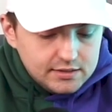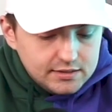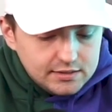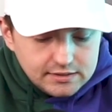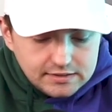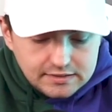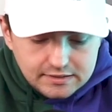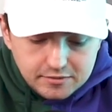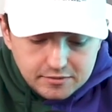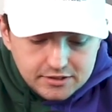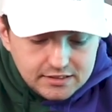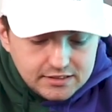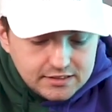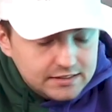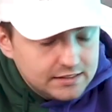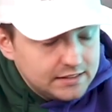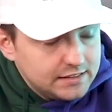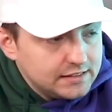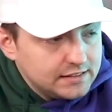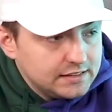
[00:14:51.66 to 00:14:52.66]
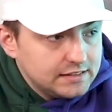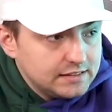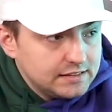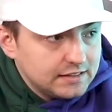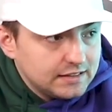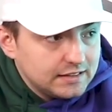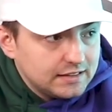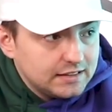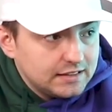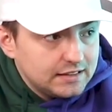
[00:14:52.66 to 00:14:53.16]
I'm just saying,
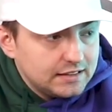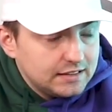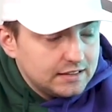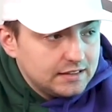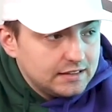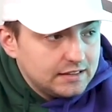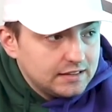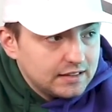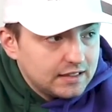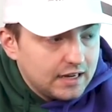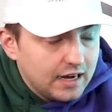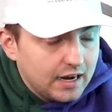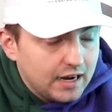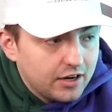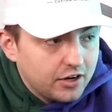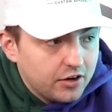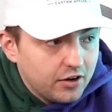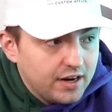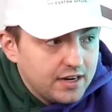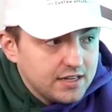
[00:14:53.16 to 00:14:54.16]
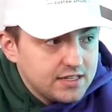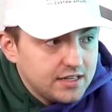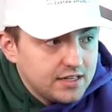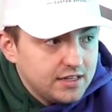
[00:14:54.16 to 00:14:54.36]
kind of crazy.